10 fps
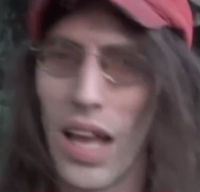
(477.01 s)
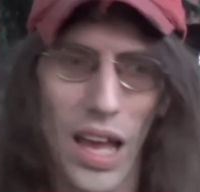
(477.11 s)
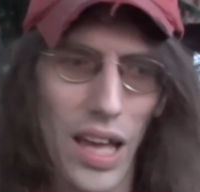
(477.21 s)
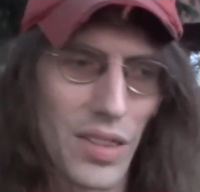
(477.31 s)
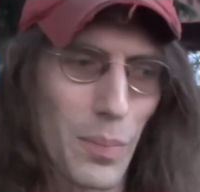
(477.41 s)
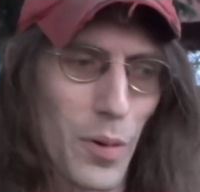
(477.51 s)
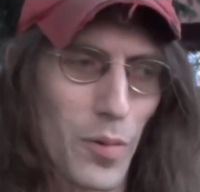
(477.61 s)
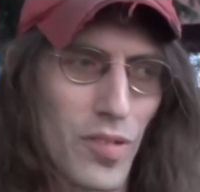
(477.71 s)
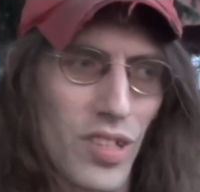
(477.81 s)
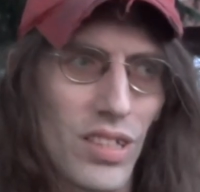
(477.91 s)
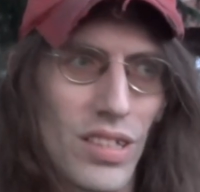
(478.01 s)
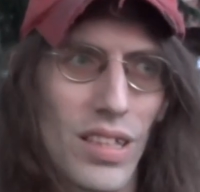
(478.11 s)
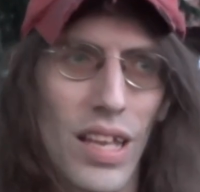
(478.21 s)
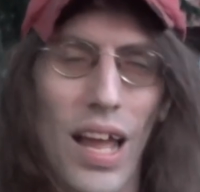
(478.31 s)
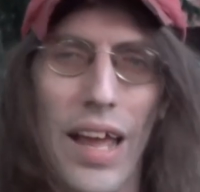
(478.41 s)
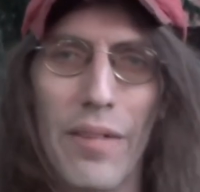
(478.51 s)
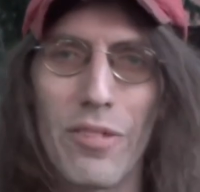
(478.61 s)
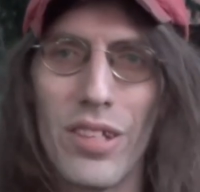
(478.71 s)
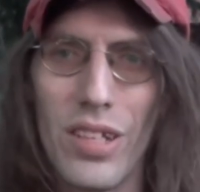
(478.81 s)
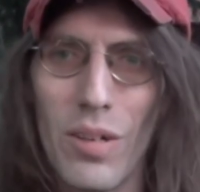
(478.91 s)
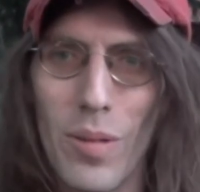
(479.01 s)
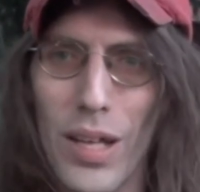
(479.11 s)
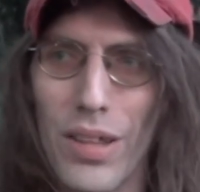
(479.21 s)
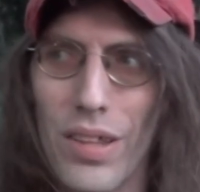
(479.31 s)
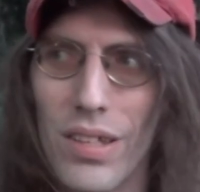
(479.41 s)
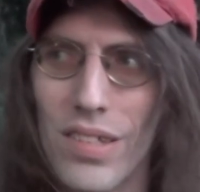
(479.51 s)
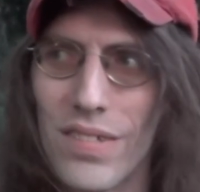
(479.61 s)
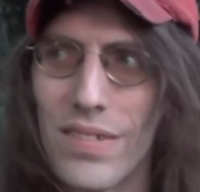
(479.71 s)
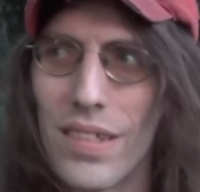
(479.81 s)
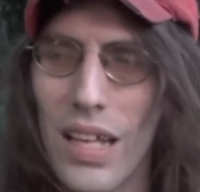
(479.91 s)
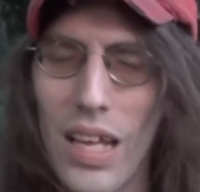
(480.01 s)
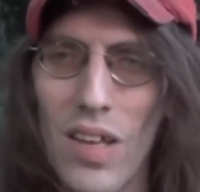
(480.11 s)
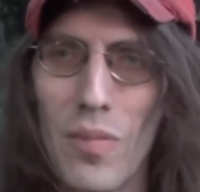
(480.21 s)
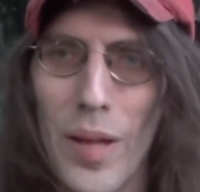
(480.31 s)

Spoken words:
And the person that I have to deal with is